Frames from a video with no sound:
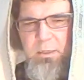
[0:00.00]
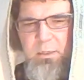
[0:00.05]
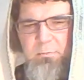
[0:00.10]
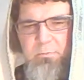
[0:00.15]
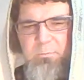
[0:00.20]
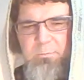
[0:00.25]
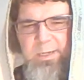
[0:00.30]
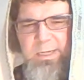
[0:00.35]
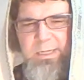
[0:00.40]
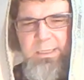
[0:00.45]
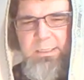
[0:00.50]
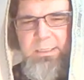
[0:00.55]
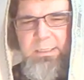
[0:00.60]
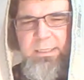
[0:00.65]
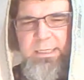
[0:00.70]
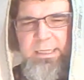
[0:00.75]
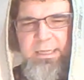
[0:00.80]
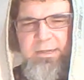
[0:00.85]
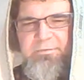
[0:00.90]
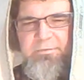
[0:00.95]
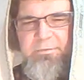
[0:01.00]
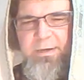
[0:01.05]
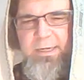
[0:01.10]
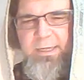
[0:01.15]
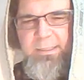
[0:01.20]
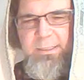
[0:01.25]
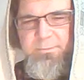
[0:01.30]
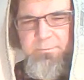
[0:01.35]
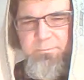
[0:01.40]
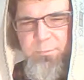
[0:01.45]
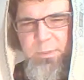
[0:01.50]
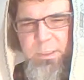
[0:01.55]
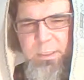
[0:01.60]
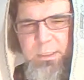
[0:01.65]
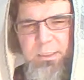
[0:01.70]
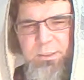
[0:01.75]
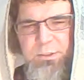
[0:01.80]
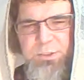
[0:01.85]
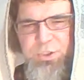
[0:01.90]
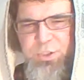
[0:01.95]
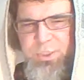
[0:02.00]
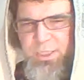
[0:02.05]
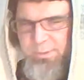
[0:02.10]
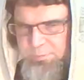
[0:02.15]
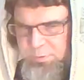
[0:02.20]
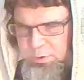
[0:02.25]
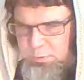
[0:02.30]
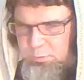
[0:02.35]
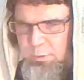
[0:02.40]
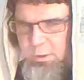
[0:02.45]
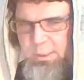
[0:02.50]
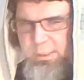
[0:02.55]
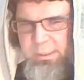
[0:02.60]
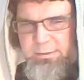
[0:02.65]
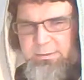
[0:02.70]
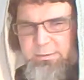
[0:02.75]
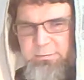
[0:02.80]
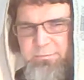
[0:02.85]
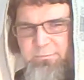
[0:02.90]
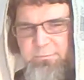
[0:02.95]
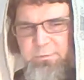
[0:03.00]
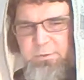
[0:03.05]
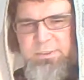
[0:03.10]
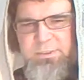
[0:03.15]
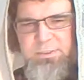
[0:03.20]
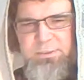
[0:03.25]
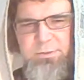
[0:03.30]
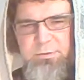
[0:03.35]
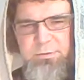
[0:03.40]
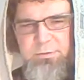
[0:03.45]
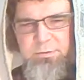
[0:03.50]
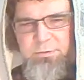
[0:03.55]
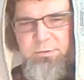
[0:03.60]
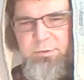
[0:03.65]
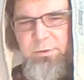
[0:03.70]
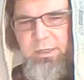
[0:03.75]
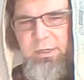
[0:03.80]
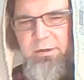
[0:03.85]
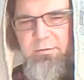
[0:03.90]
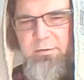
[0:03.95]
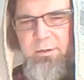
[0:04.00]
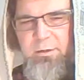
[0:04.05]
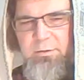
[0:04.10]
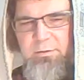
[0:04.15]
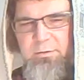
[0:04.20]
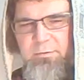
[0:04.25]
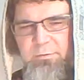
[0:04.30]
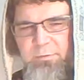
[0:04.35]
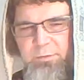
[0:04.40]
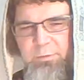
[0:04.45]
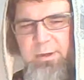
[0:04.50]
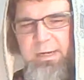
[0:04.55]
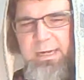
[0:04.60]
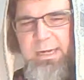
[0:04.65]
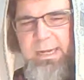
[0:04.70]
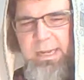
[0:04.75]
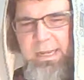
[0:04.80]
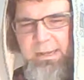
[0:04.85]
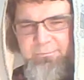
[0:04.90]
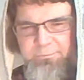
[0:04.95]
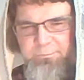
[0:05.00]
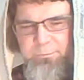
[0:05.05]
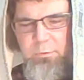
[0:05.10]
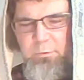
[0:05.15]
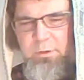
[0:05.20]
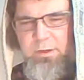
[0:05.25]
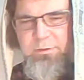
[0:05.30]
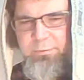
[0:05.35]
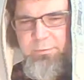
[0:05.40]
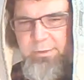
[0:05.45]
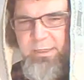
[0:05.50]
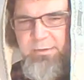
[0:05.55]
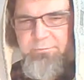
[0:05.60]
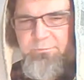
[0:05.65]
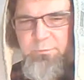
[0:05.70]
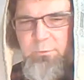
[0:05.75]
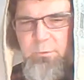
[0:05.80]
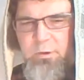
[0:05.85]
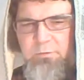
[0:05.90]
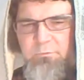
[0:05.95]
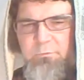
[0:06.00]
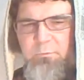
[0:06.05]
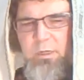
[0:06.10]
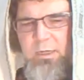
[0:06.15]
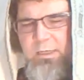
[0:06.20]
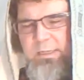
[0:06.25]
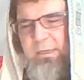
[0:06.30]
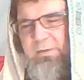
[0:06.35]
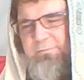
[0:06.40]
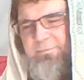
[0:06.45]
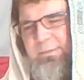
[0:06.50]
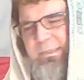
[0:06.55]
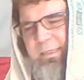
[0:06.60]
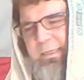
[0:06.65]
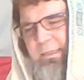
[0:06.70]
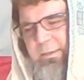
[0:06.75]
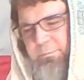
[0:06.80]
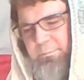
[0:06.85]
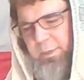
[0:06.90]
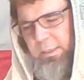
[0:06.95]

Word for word: Bet Kepha, chapter 1, verse 33 and 4. 3 and 4 of 1 of Second